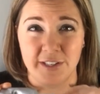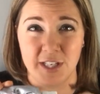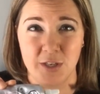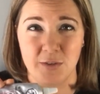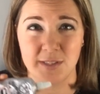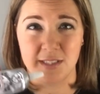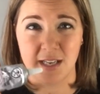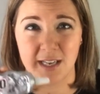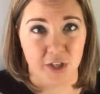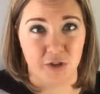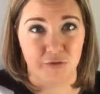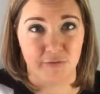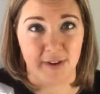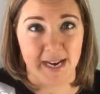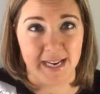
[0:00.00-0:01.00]
use.
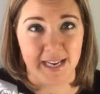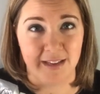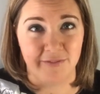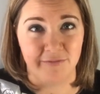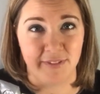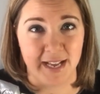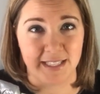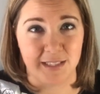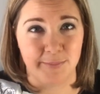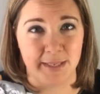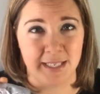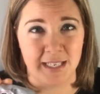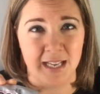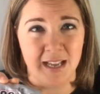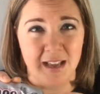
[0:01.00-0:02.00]
Great
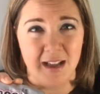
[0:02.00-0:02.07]
investment.